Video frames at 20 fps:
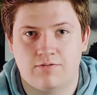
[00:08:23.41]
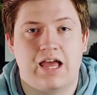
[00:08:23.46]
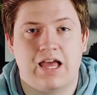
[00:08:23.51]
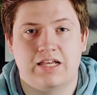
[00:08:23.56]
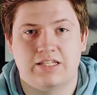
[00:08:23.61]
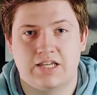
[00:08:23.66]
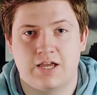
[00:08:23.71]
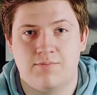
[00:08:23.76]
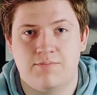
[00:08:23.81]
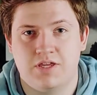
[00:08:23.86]

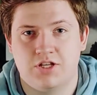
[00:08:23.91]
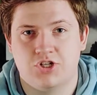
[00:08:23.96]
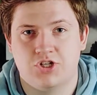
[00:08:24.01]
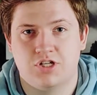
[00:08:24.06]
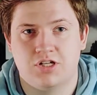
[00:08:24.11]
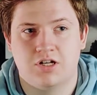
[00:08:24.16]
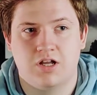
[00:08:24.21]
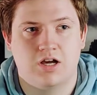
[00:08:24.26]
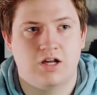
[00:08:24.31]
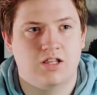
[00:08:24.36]
As I
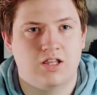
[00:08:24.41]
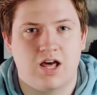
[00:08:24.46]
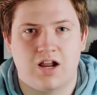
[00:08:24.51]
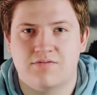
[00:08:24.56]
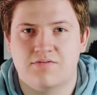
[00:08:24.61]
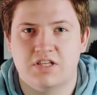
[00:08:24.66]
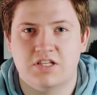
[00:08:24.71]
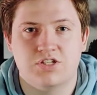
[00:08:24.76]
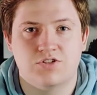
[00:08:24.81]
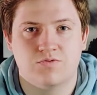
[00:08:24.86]
mentioned, a lot of
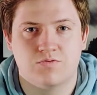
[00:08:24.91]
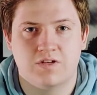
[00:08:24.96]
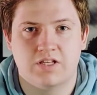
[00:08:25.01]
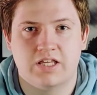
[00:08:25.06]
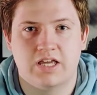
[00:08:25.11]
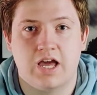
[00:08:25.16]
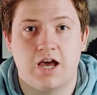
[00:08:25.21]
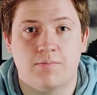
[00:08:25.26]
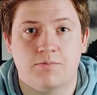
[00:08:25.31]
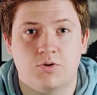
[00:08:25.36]
this is
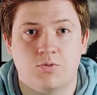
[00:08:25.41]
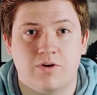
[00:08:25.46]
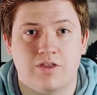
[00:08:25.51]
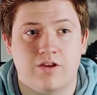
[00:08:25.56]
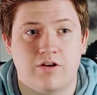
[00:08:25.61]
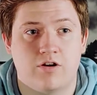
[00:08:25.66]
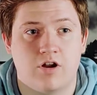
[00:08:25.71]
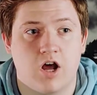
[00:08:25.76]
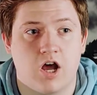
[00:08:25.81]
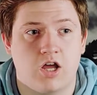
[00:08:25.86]
really up to
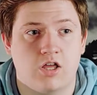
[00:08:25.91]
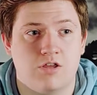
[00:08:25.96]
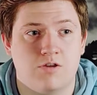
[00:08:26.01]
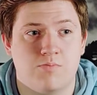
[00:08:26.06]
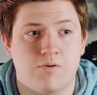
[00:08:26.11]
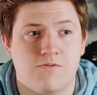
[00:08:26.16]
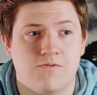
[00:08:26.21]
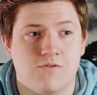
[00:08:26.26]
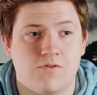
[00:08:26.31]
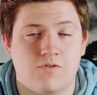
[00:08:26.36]
whether or not you
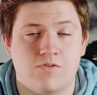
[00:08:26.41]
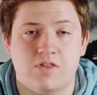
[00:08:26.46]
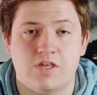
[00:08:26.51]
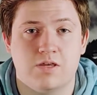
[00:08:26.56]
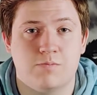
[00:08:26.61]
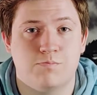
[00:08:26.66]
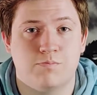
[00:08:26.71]
prefer the